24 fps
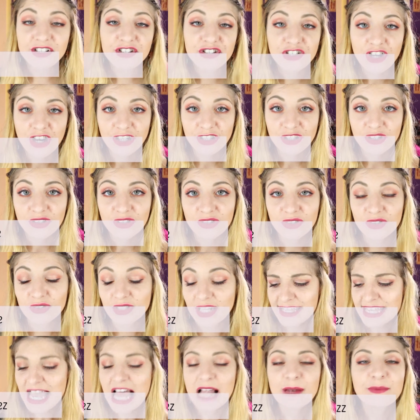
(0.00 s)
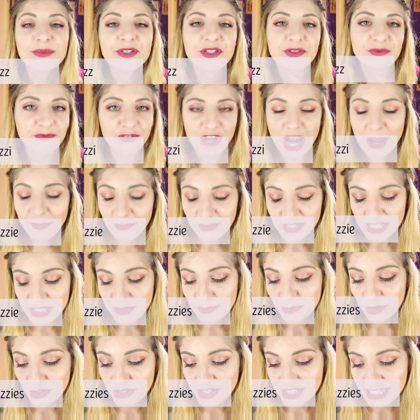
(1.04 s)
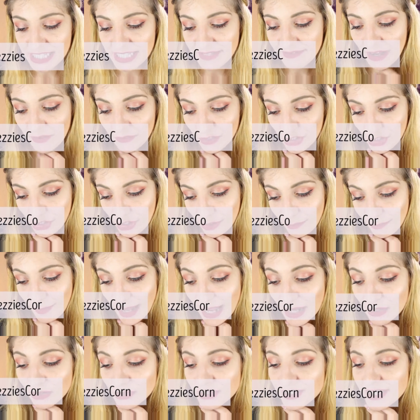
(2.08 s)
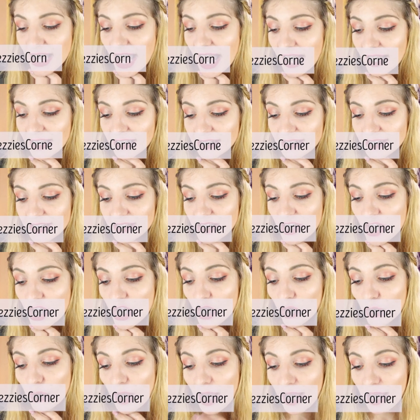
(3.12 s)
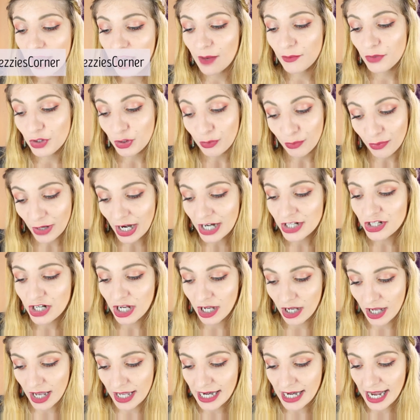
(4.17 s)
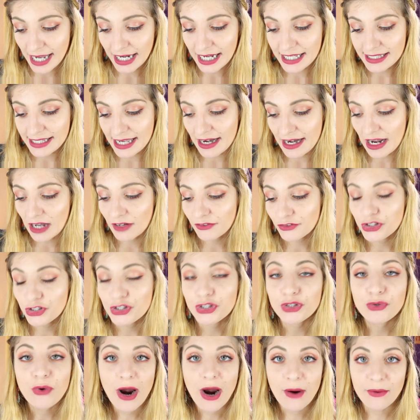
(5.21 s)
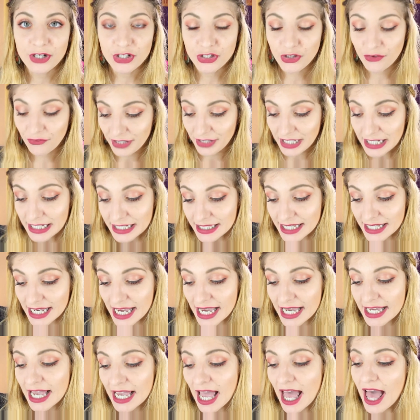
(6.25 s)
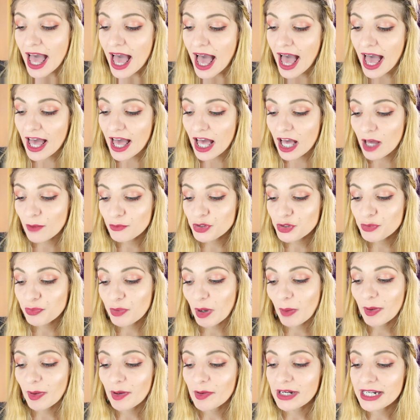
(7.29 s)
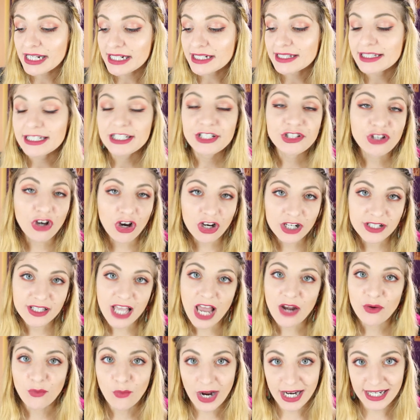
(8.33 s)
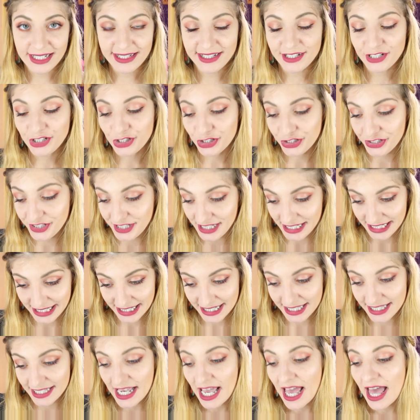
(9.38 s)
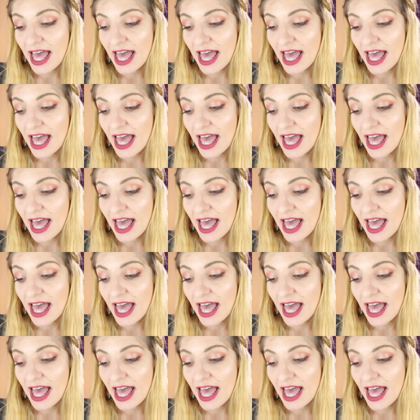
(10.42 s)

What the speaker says: charcoal, it helps trap the impurities found in your mouth, and you brush, like I said, after 2 hours of eating to properly detox and whiten your teeth.